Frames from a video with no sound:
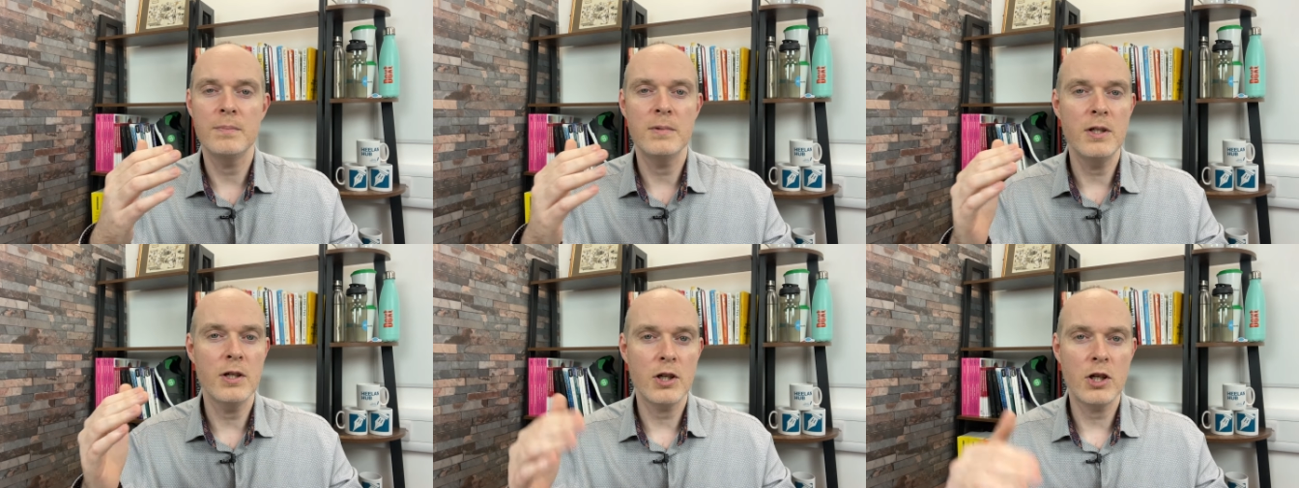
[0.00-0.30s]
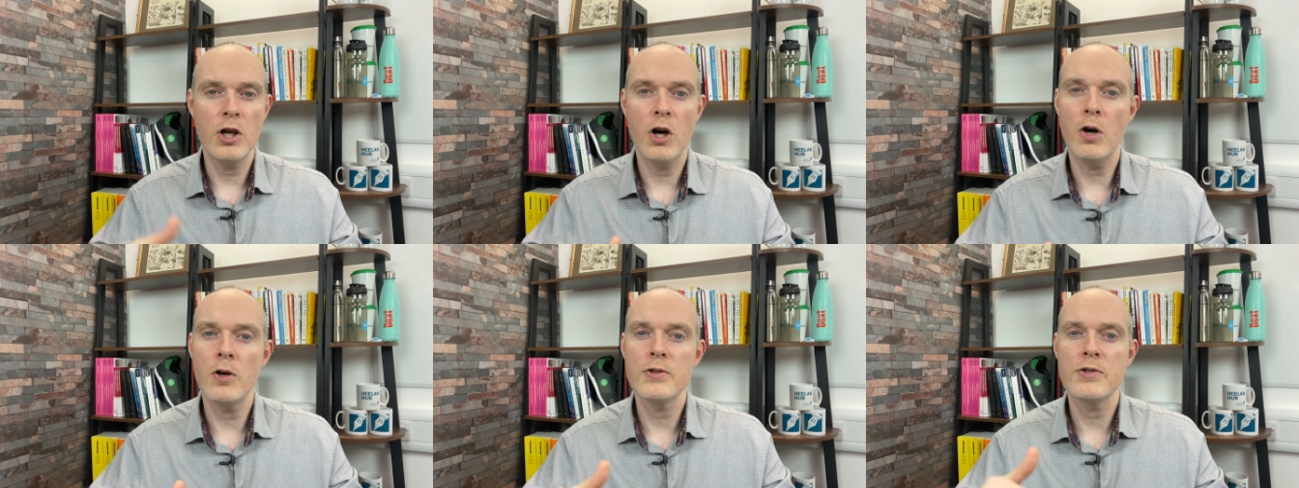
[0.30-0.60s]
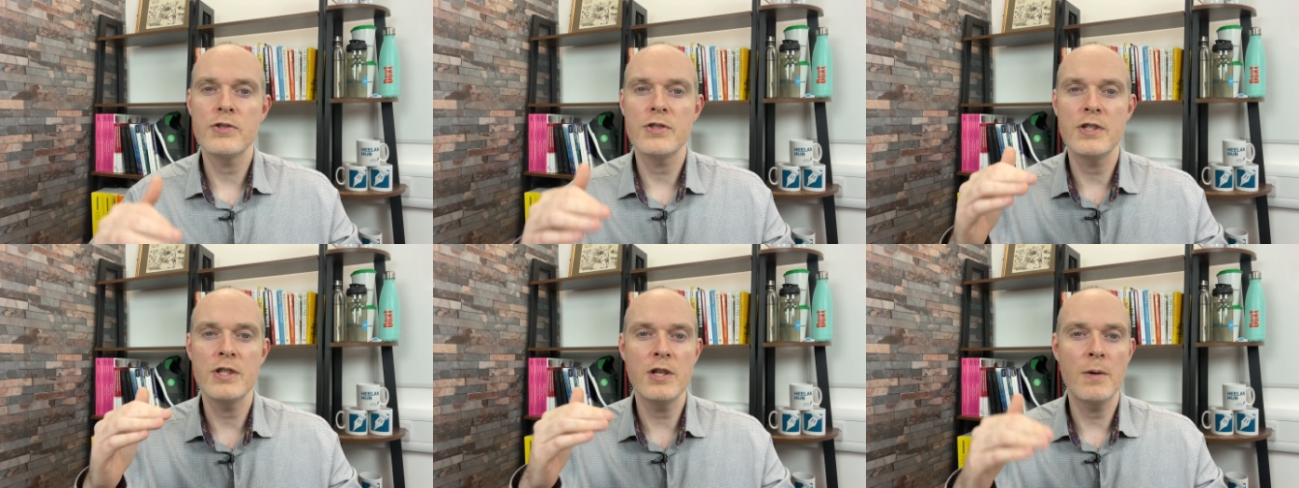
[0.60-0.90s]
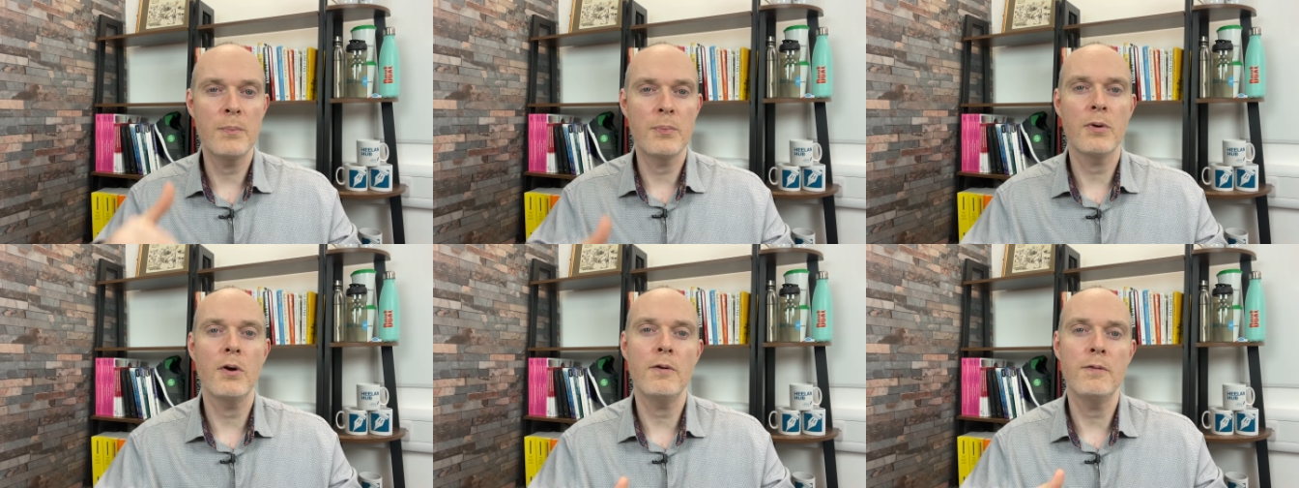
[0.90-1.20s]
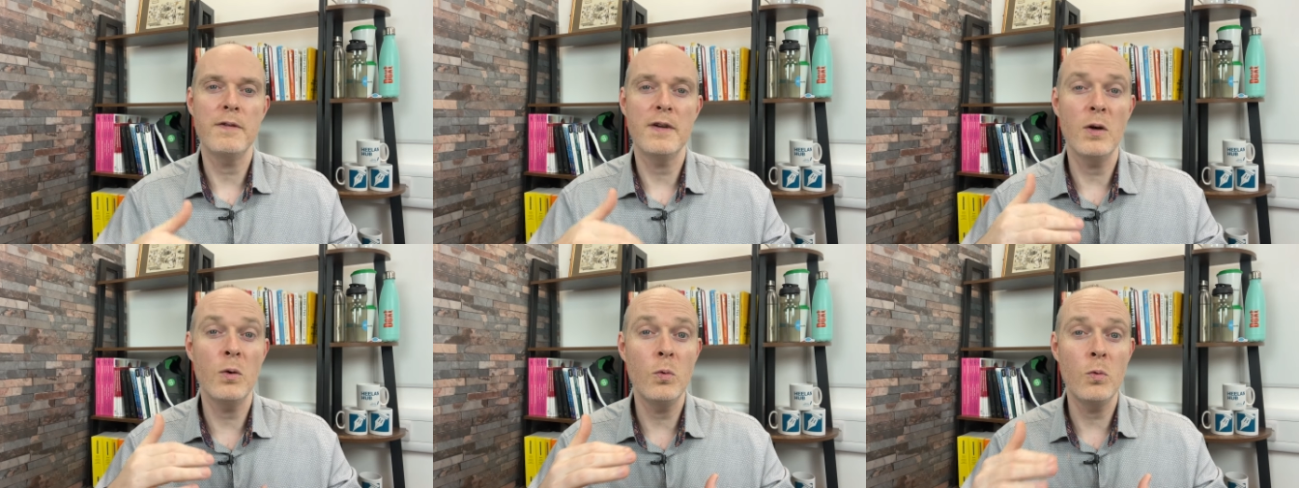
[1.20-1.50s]
your costs and your
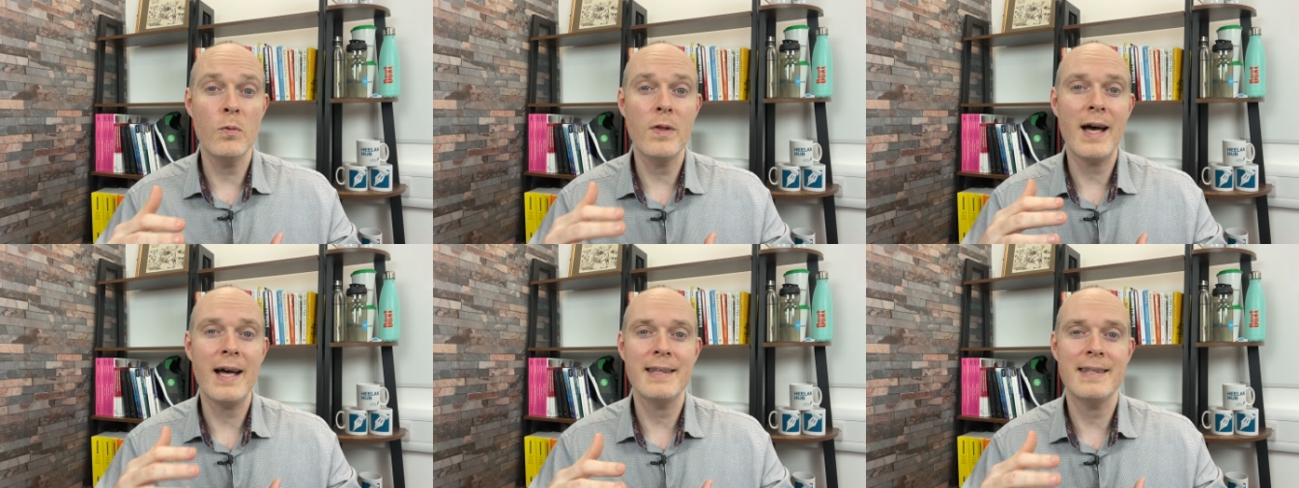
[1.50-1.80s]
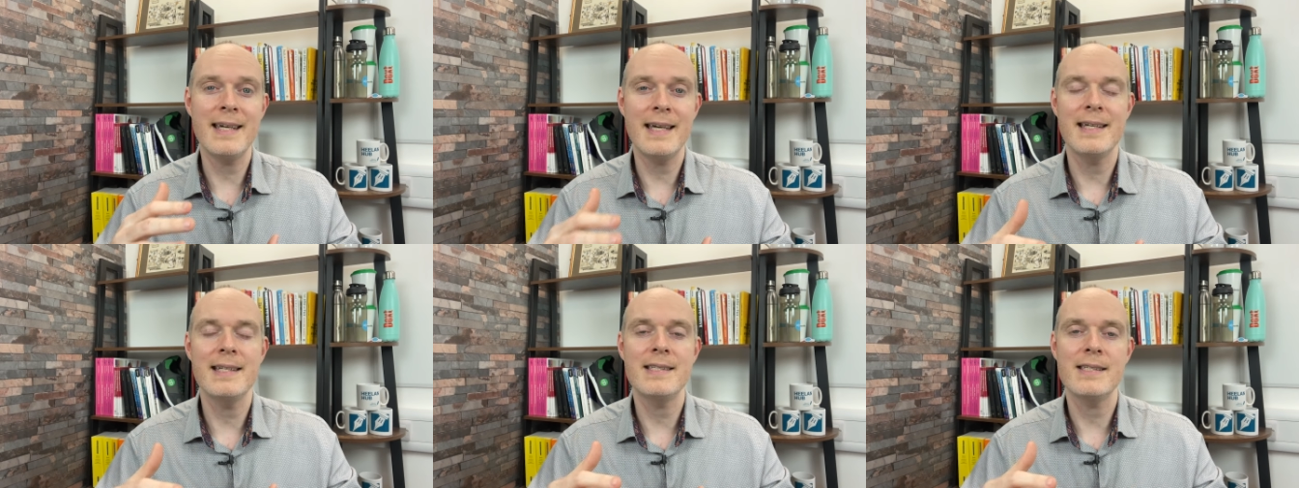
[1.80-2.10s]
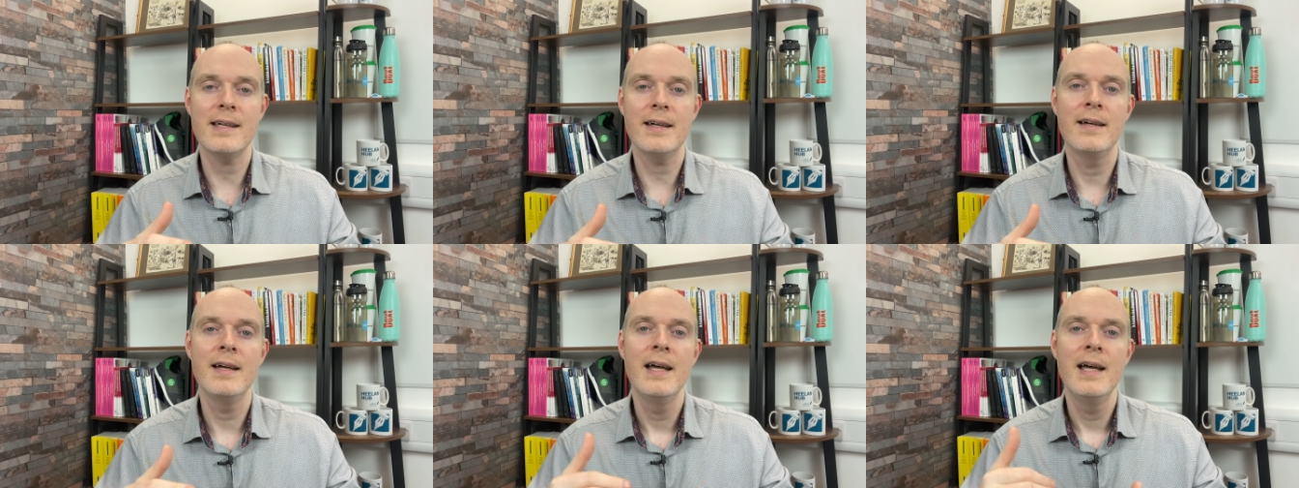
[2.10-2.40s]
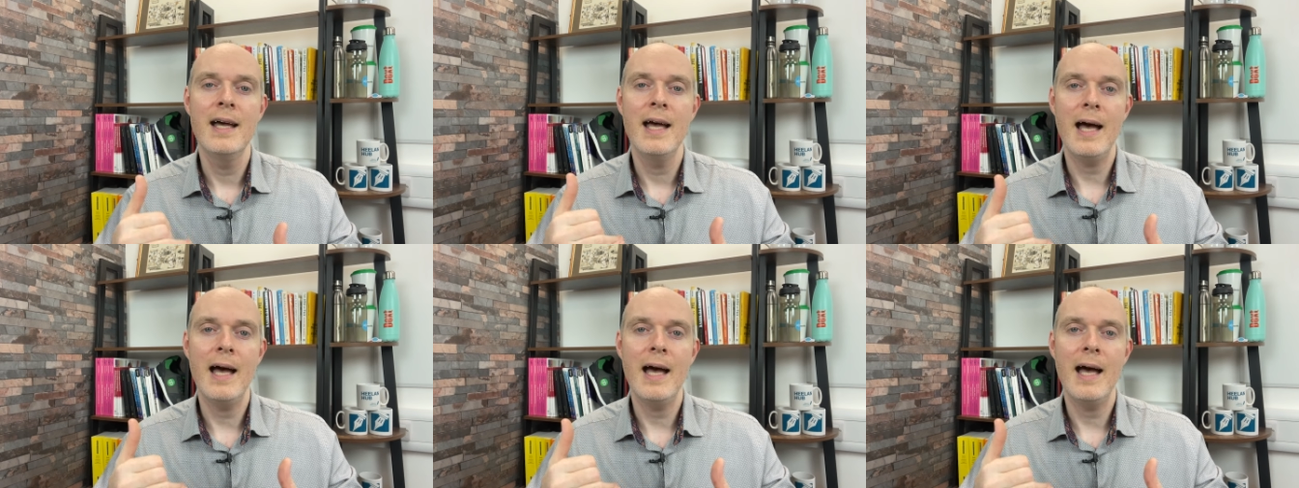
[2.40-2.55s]
profit, all that data,